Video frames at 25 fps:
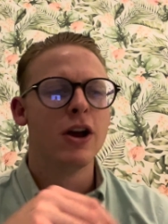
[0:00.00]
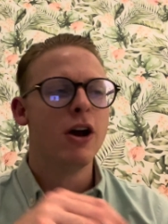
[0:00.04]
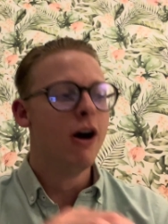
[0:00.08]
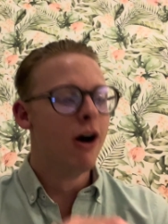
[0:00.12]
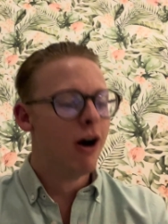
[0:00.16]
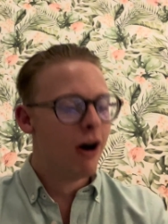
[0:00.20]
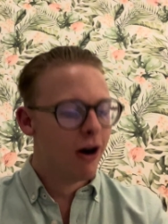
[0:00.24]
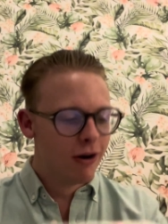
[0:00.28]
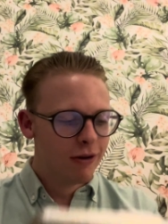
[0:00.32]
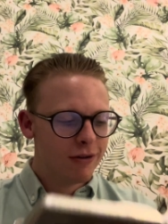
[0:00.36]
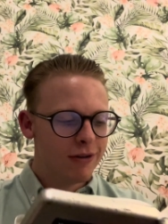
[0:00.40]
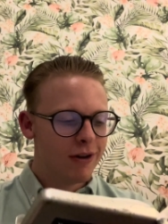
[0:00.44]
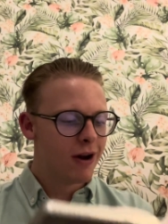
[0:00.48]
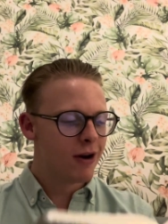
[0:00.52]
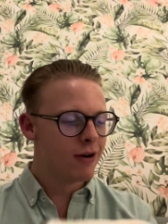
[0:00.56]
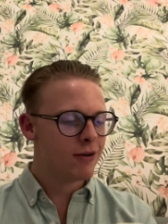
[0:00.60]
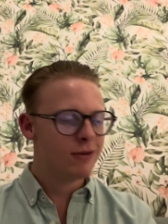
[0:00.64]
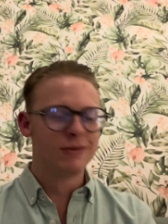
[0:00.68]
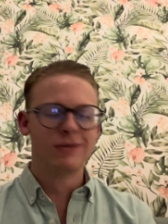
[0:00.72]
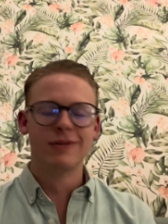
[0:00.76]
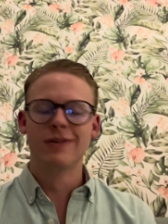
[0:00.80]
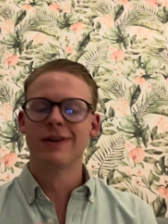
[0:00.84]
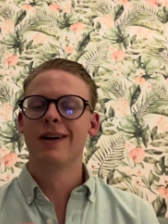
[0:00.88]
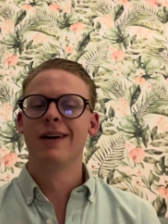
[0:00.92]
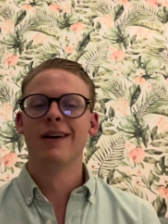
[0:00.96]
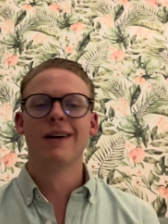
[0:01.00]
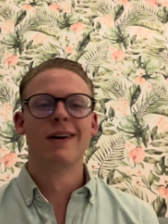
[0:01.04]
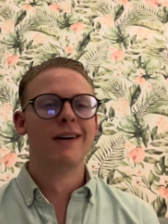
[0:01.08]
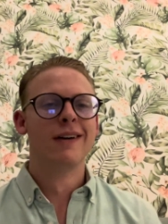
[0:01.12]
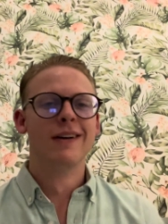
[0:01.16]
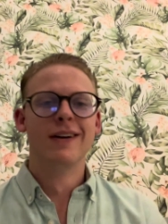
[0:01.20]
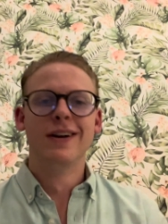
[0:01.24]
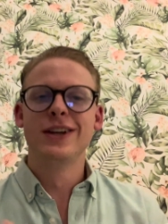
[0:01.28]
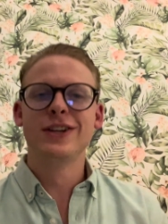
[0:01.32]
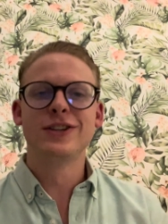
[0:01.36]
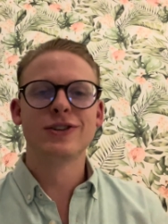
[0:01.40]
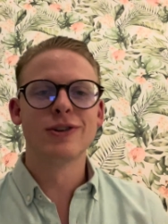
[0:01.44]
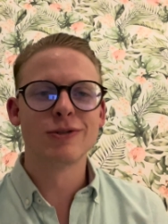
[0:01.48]
Oh no,
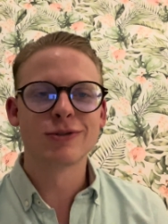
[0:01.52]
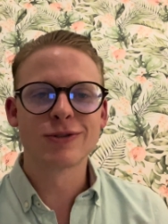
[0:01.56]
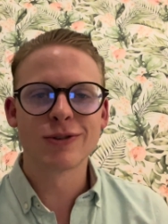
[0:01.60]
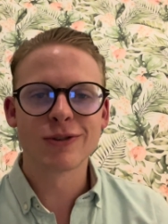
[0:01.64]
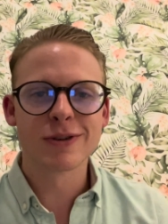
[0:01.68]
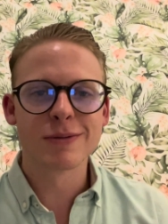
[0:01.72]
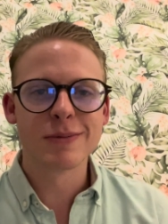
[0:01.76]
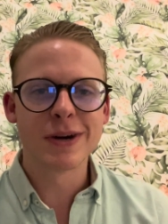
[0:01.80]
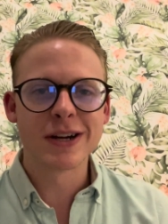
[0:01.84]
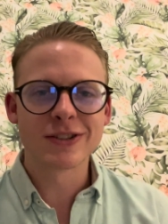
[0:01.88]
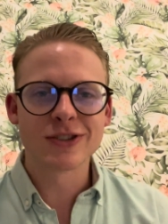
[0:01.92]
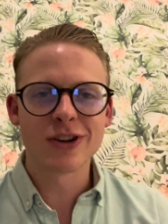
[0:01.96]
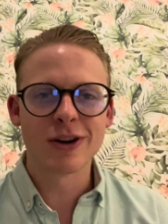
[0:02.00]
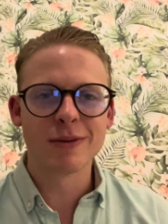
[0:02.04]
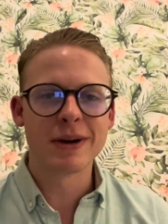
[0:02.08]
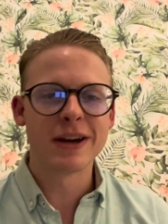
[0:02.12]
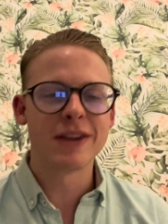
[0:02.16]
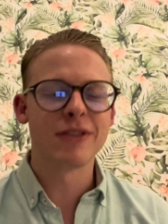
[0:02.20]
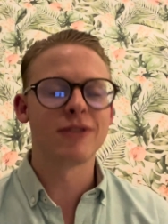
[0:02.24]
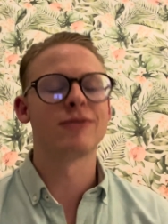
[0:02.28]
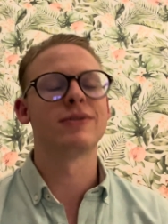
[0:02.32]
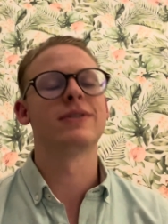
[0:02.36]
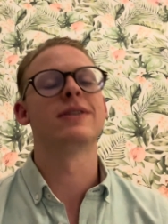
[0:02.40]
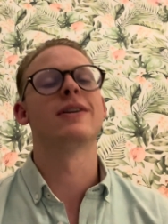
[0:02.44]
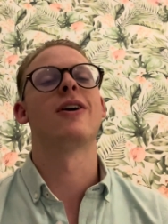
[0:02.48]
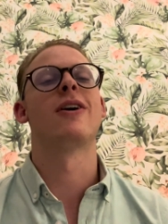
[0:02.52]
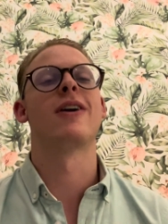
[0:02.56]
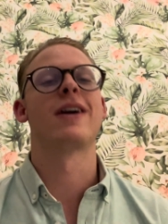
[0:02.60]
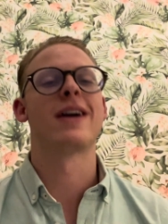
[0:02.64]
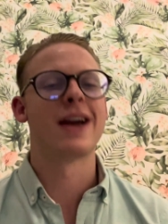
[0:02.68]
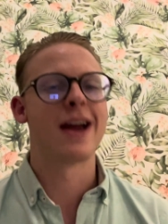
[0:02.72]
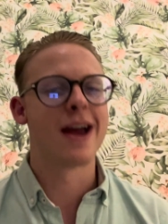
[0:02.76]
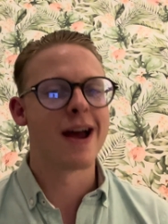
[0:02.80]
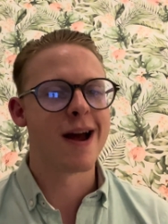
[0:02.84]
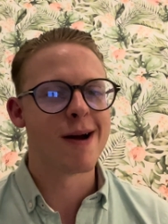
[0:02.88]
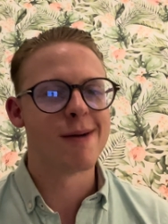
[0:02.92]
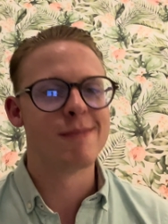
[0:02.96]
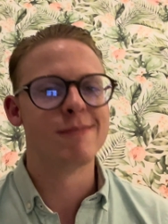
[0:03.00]
He's not talking about Psalm 83. I
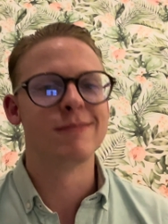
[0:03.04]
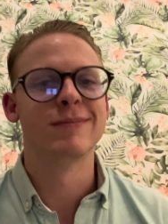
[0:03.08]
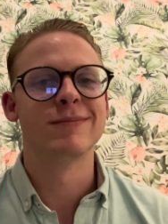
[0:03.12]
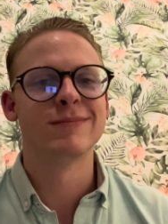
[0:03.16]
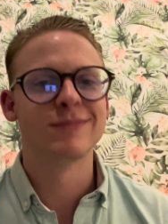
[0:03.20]
am.